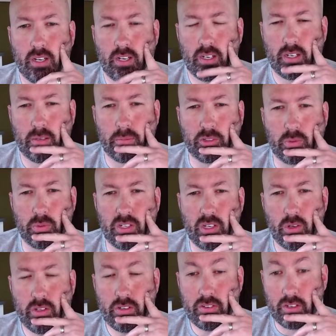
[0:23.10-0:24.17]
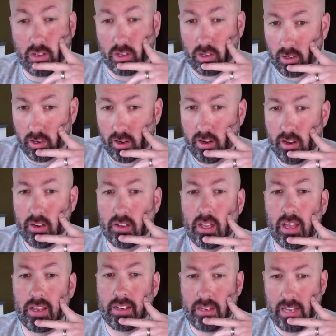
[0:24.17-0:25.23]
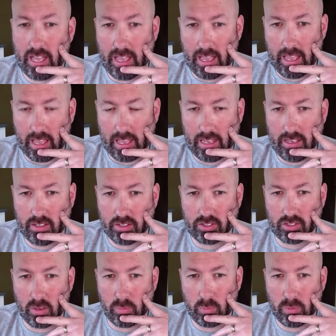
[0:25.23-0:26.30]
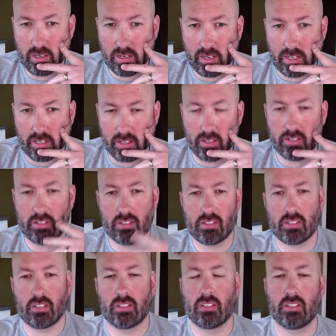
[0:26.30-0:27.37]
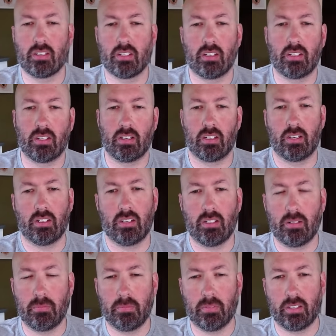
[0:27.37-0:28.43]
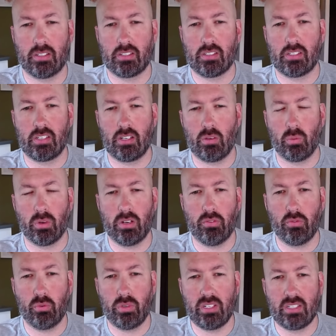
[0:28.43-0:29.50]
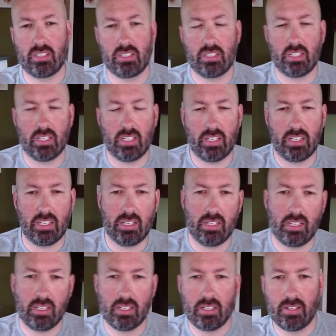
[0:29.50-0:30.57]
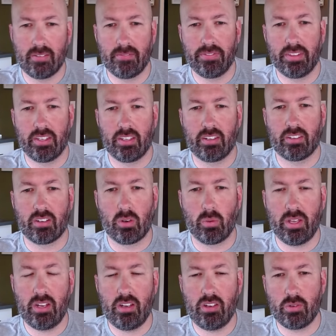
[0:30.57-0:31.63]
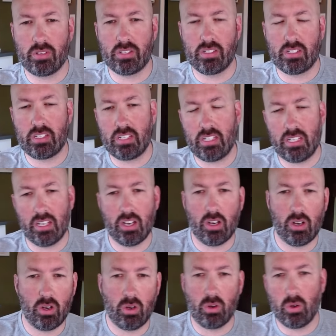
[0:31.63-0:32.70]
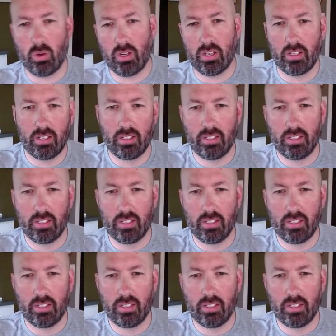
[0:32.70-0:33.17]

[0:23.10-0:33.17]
Um, so we know there's an R and an A somewhere else. Um, let's see. What if we did? Is there a way to do CO